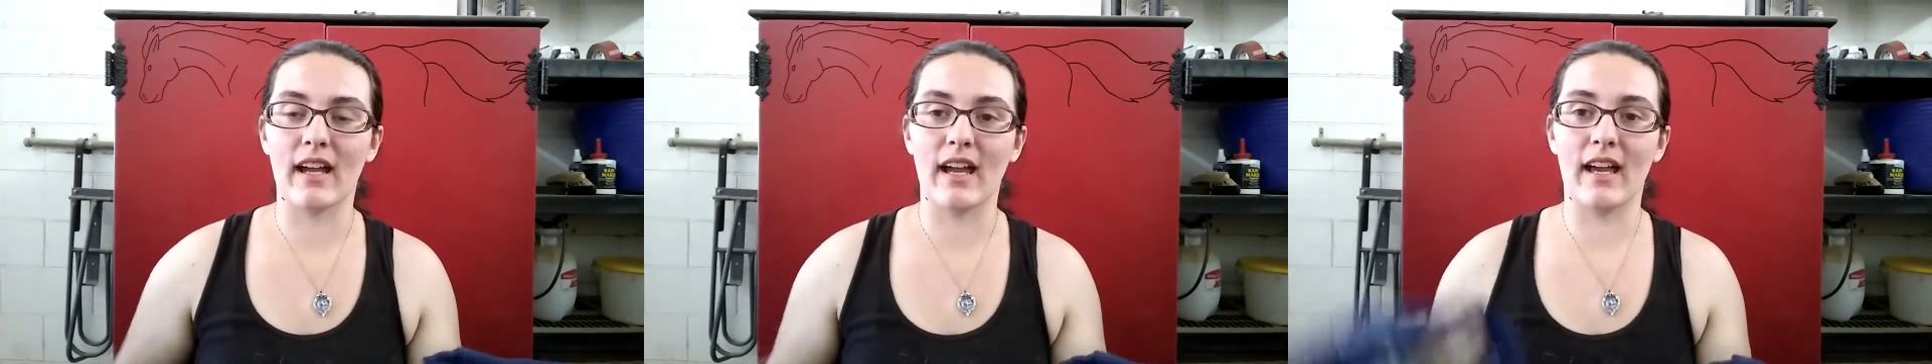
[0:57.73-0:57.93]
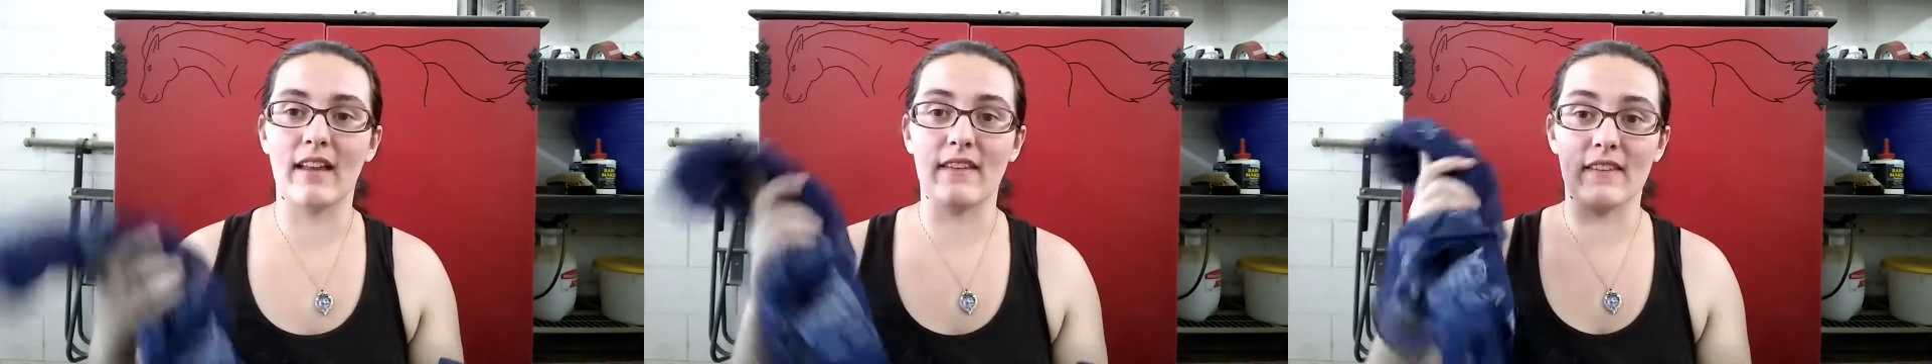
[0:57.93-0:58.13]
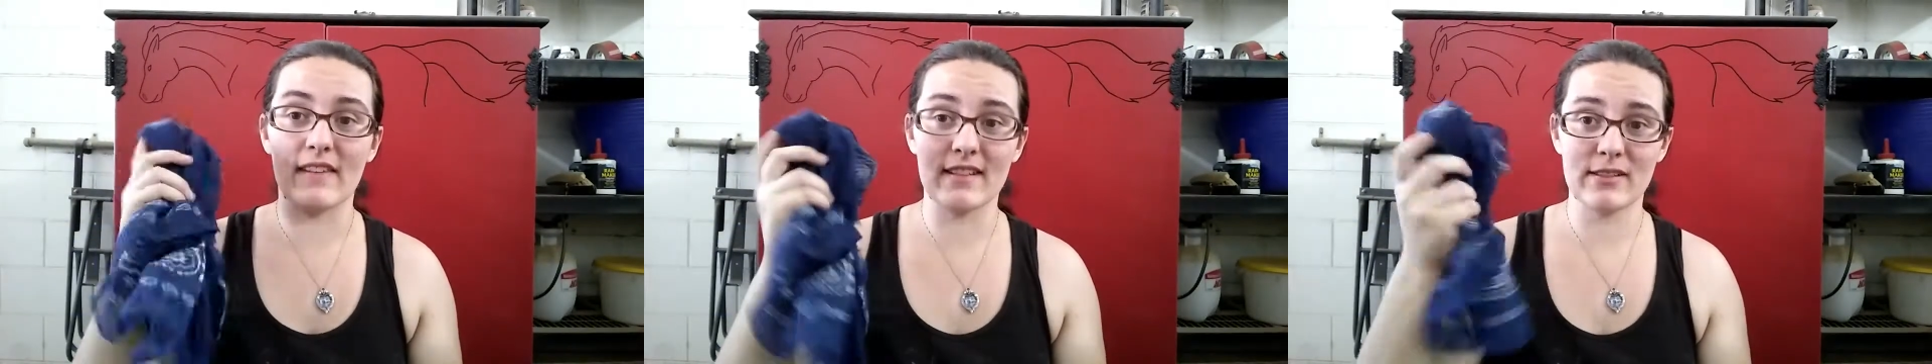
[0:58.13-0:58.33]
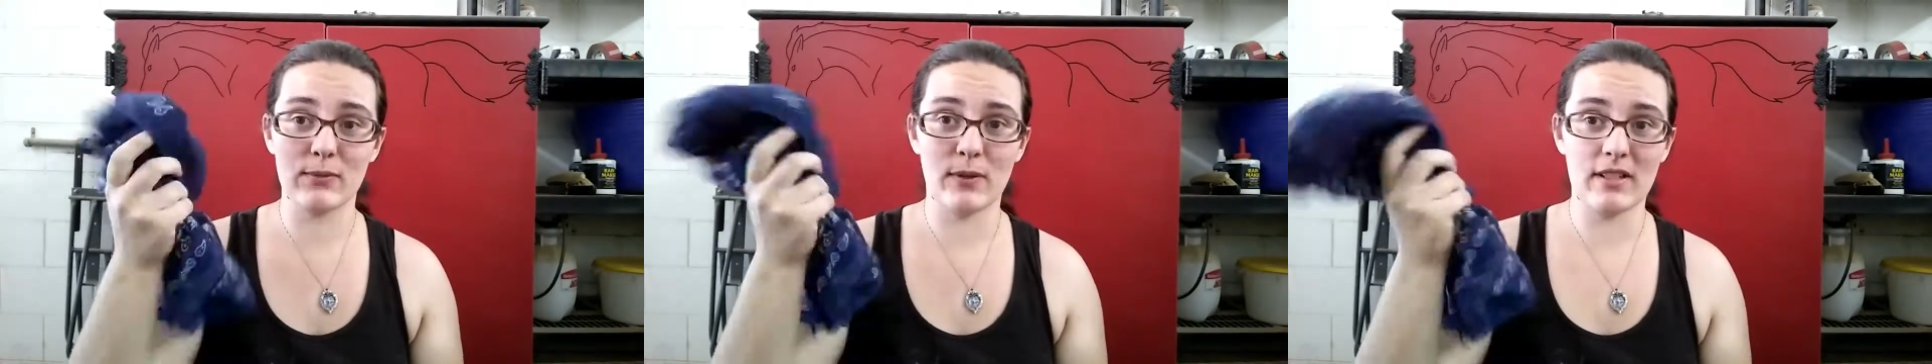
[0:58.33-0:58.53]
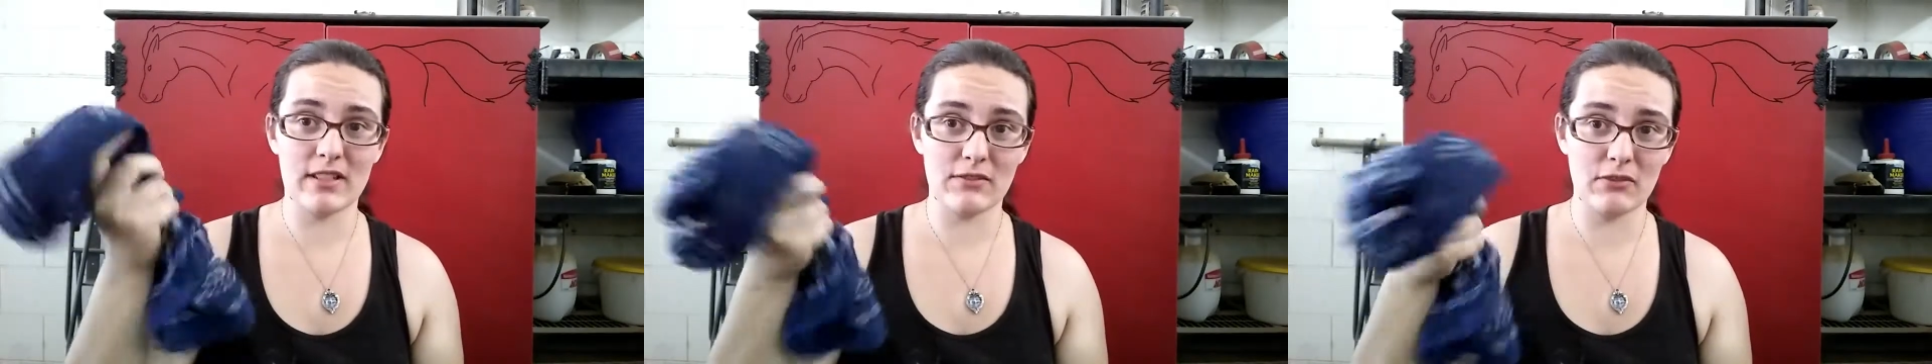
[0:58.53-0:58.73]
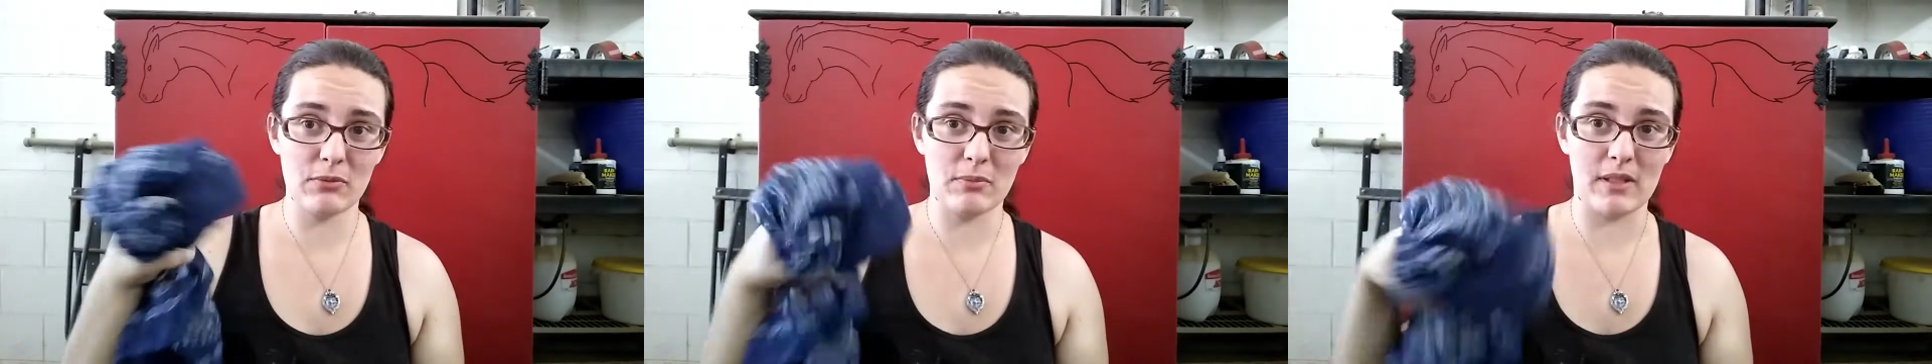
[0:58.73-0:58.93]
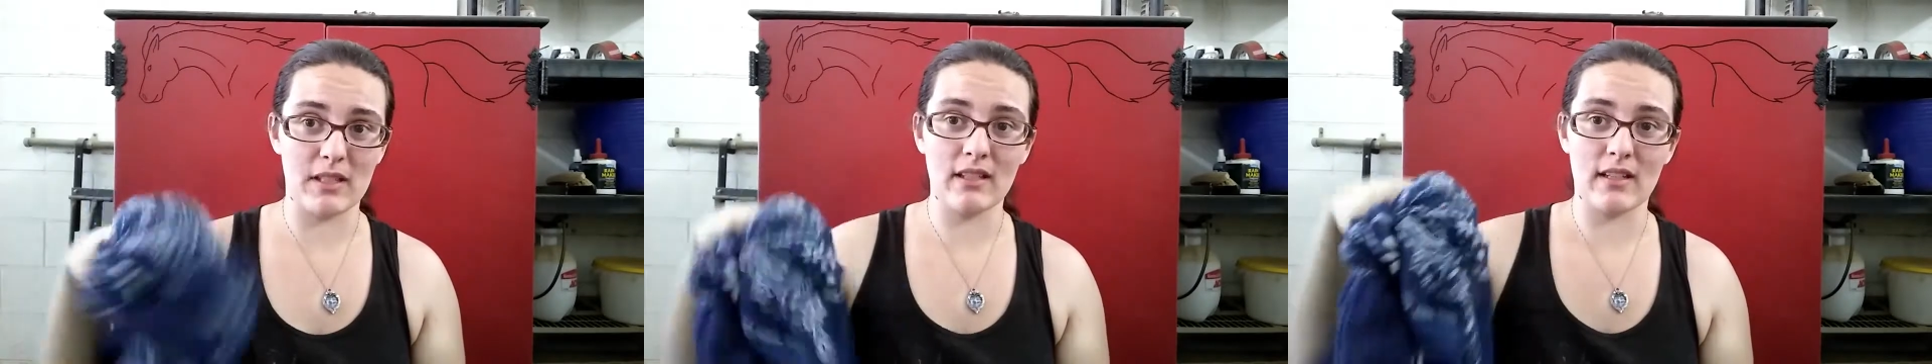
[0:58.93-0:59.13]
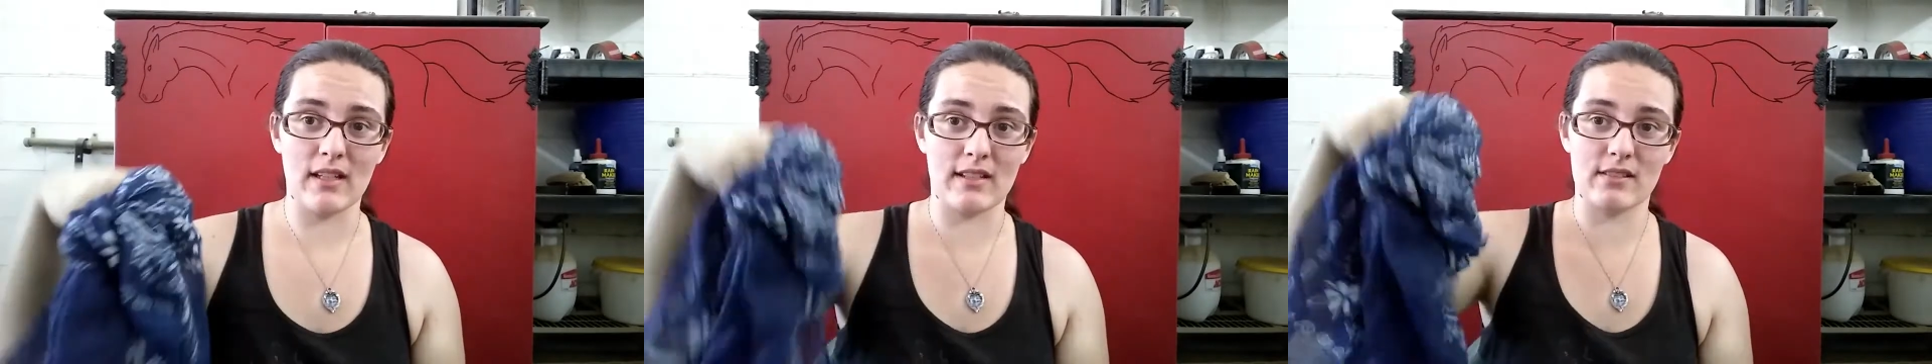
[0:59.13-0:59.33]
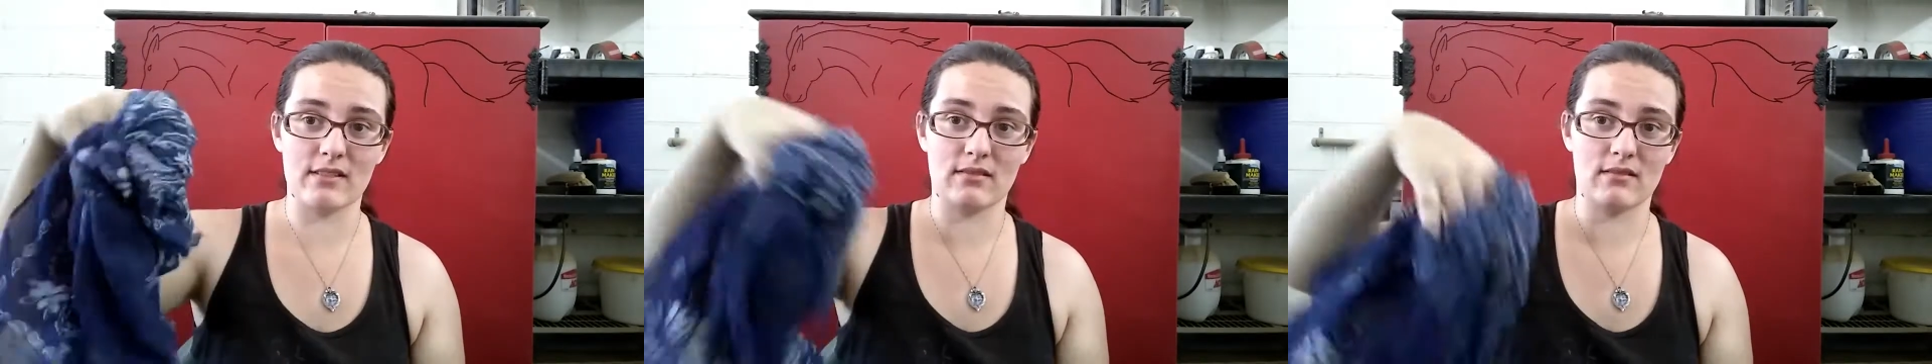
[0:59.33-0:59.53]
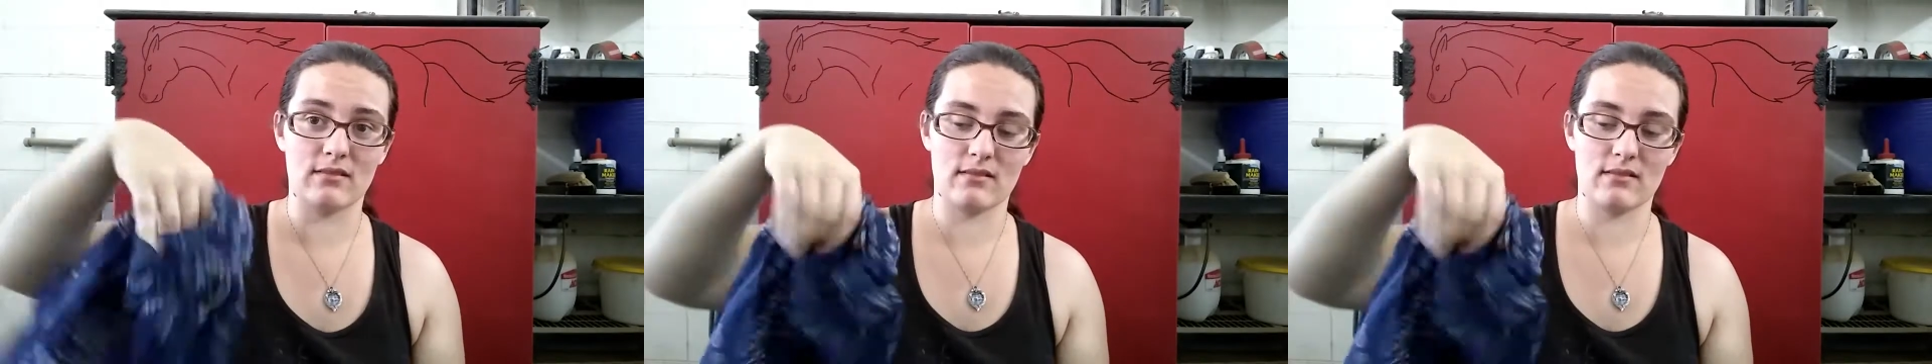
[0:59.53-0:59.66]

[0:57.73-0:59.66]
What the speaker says: and this one is for me, as